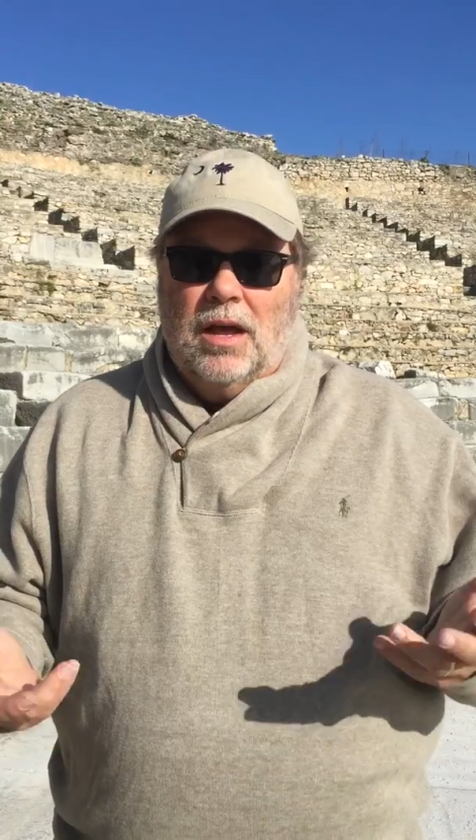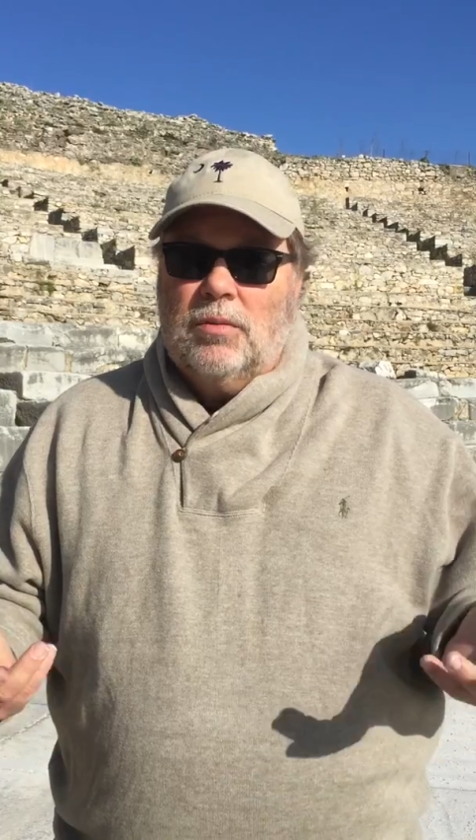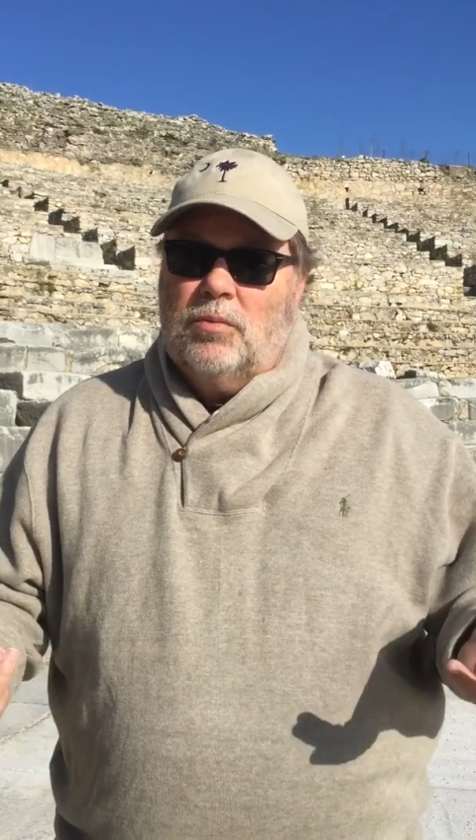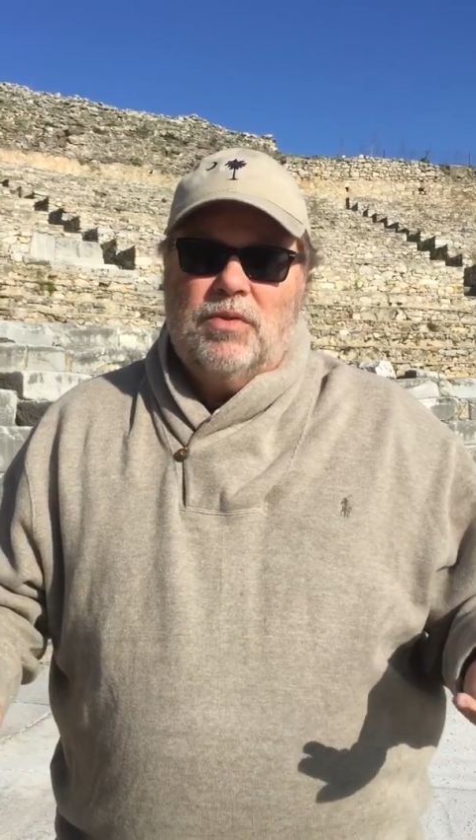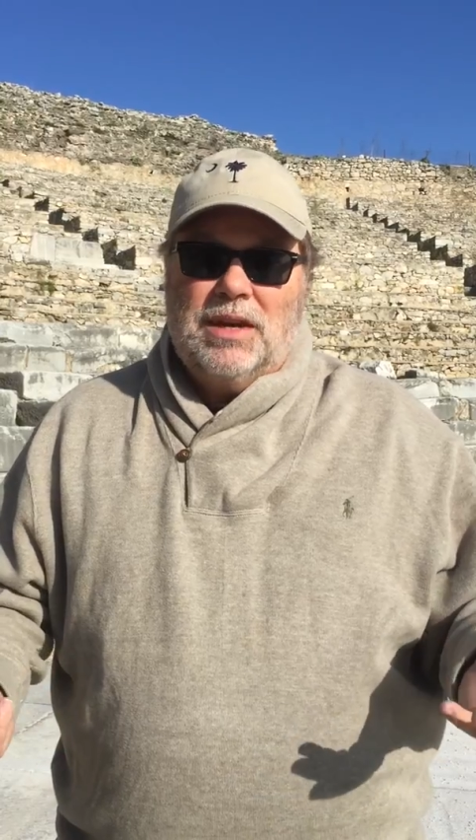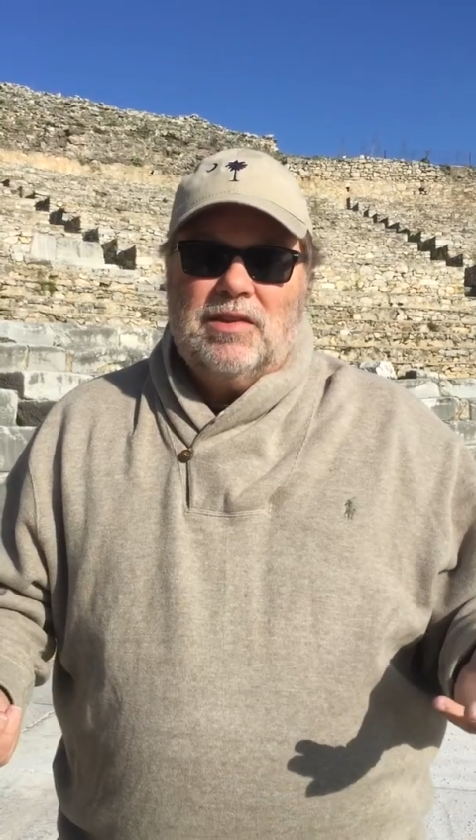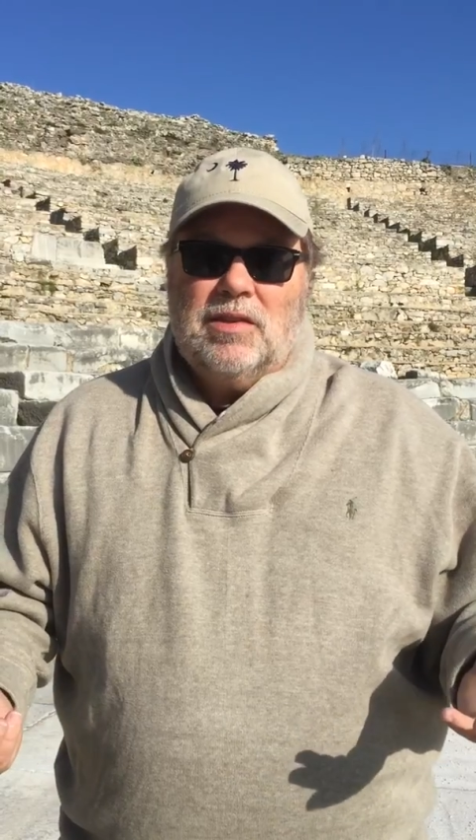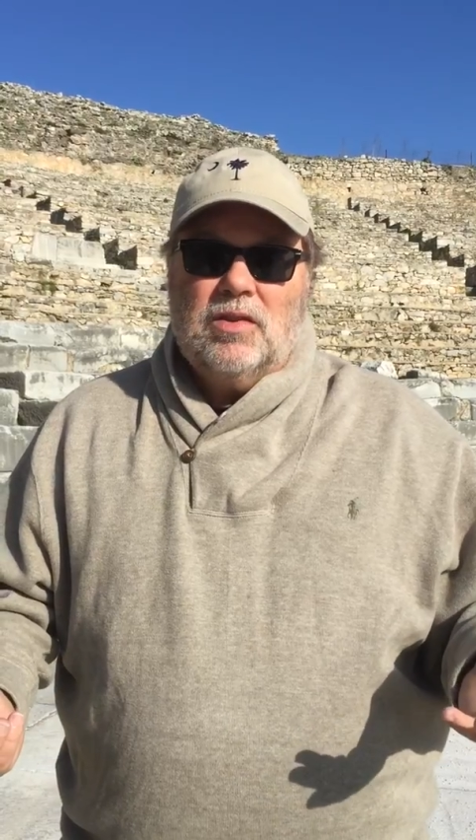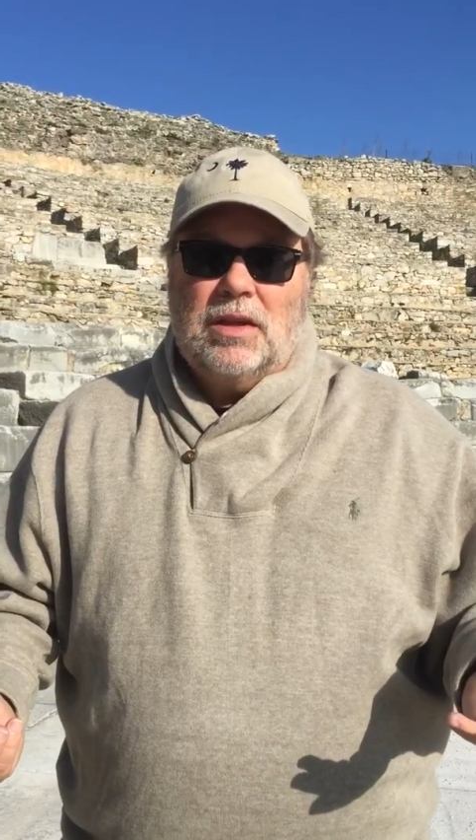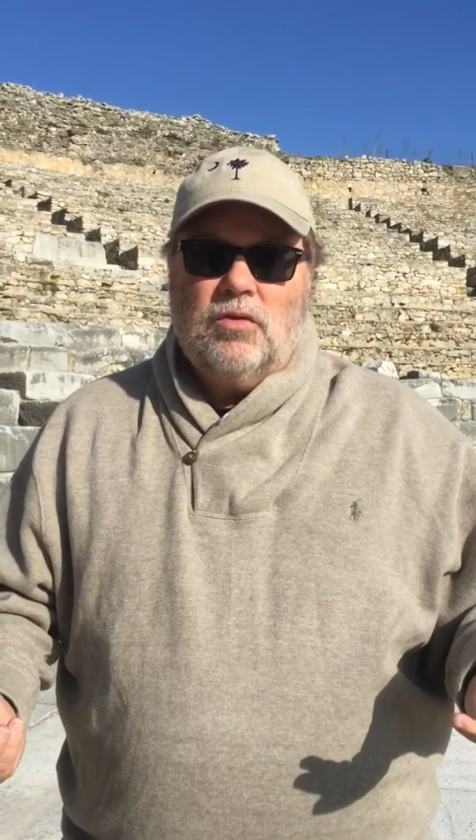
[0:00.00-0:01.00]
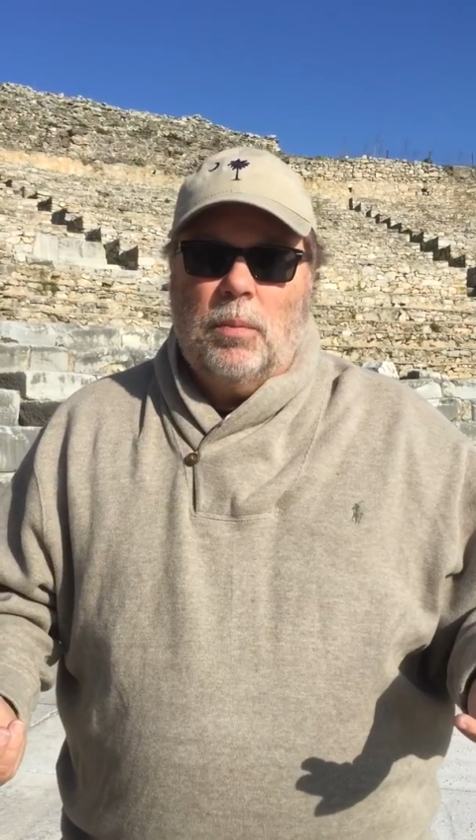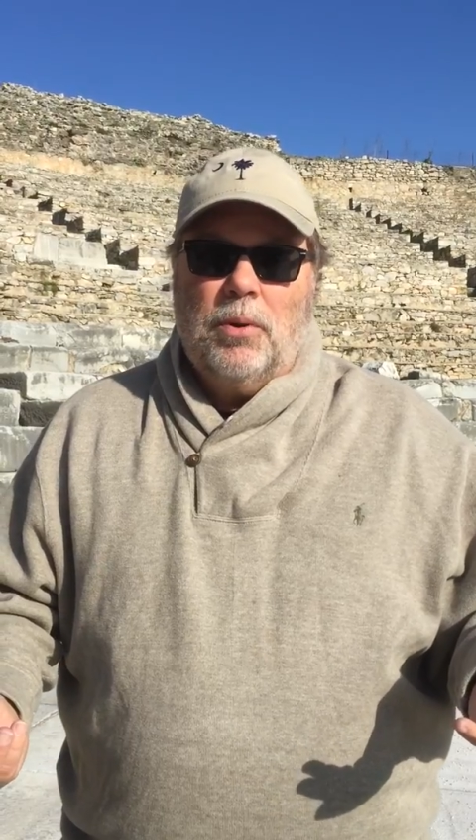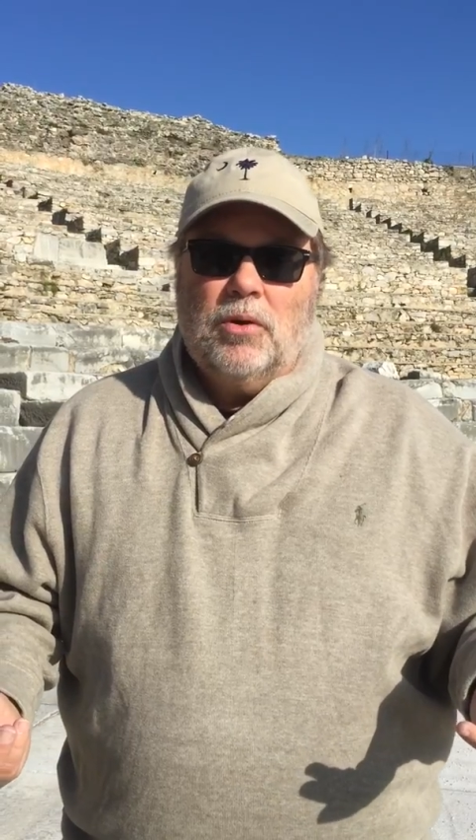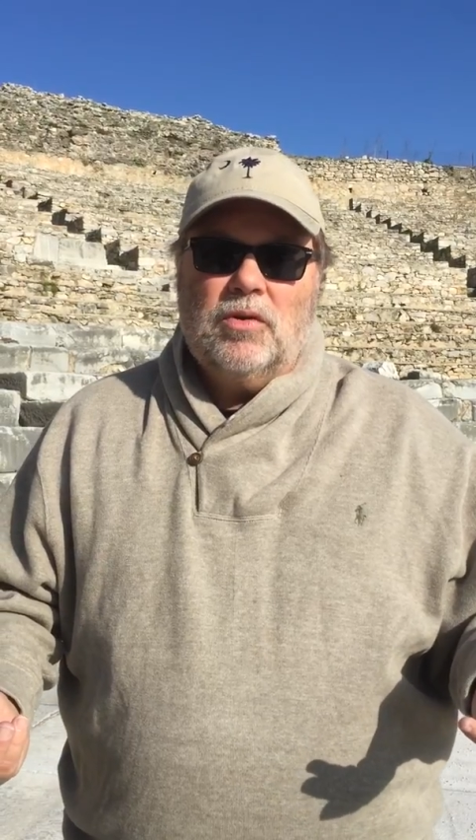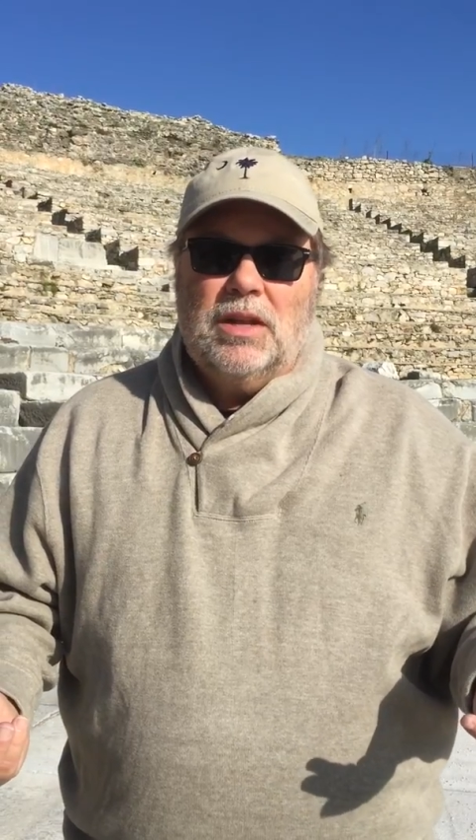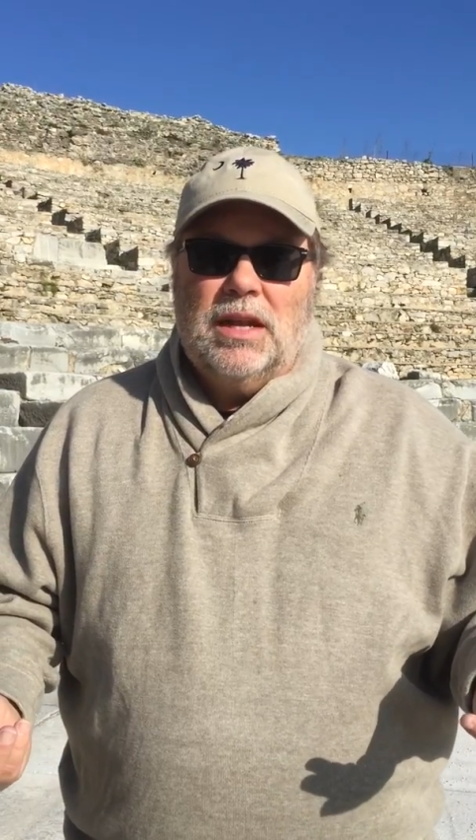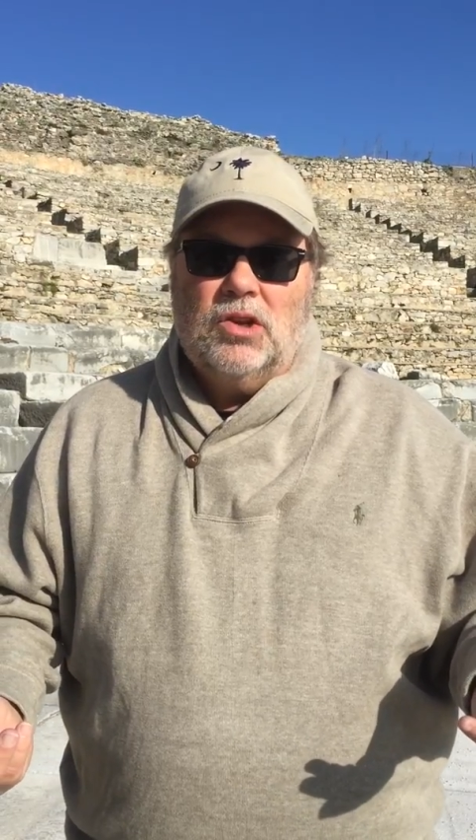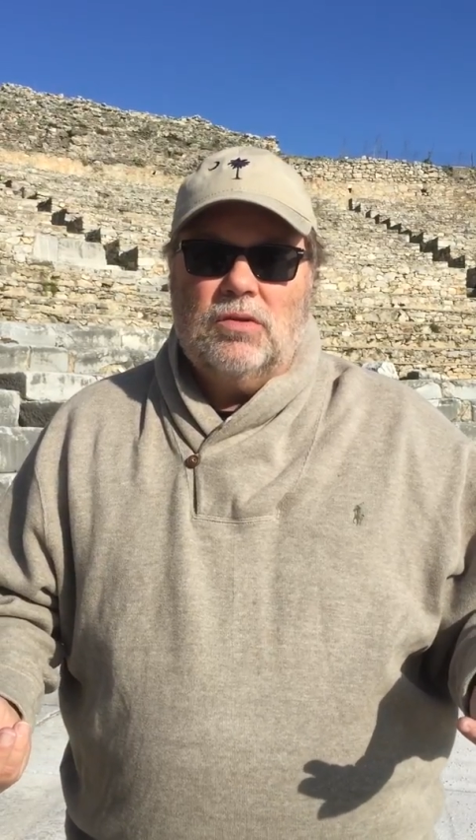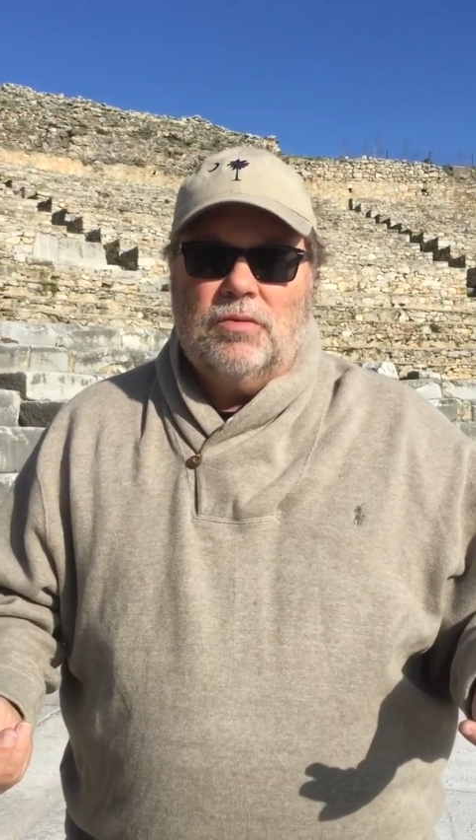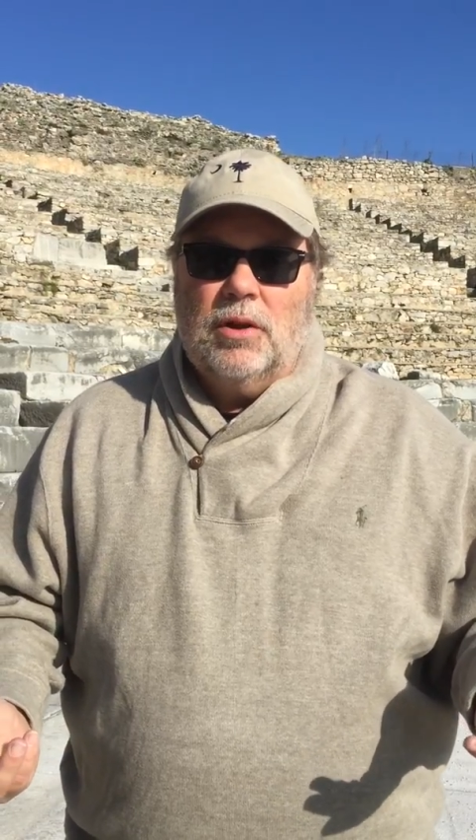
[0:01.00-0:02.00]
a very successful person in
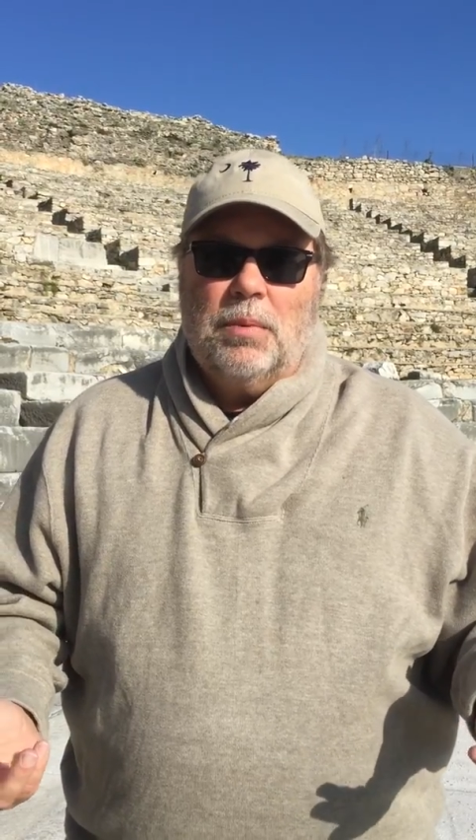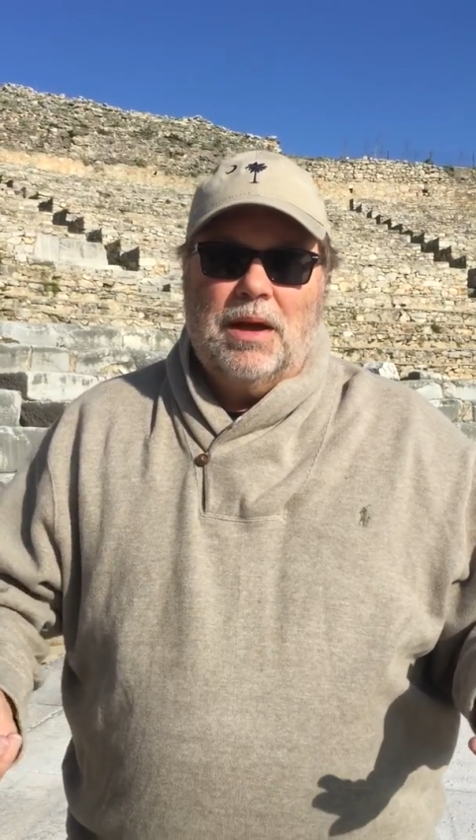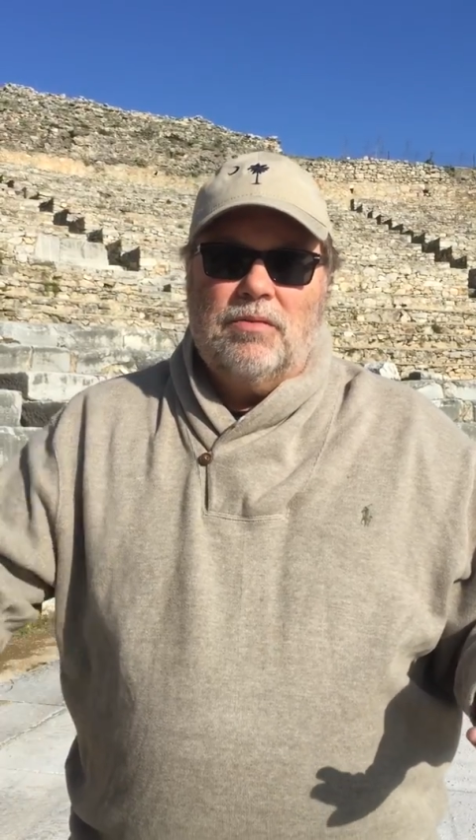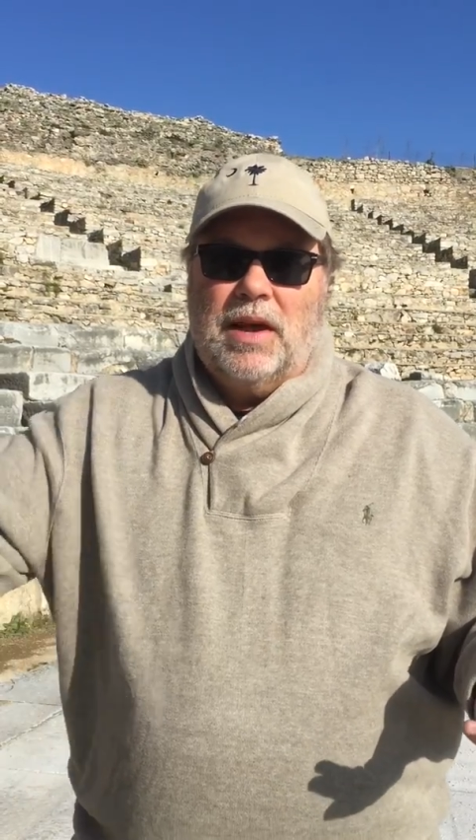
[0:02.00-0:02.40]
ancient Philippi.